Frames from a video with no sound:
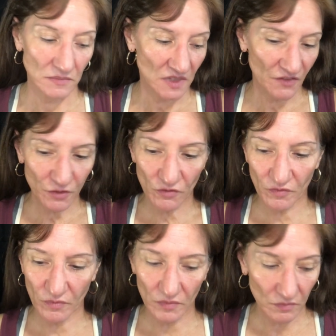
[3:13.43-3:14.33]
If you've
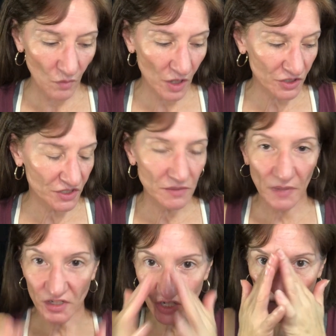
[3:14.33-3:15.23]
watched my
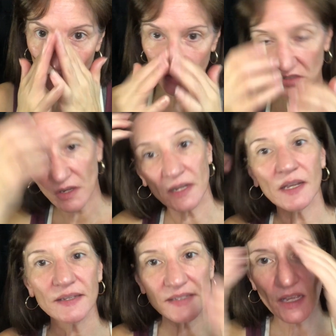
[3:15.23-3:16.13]
channels to any
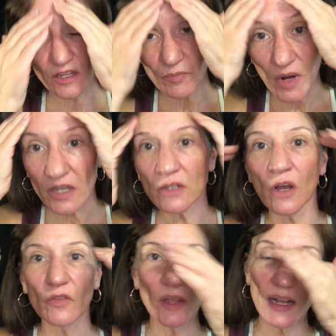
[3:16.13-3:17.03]
extent, you
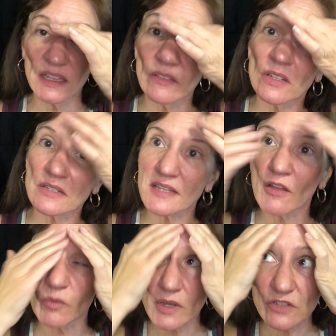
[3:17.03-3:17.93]
know that I live in
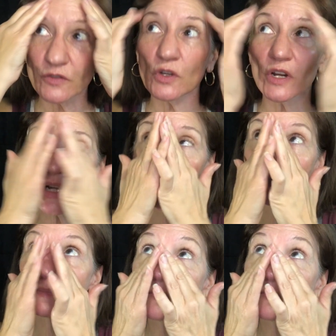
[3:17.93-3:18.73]
Southwest Florida,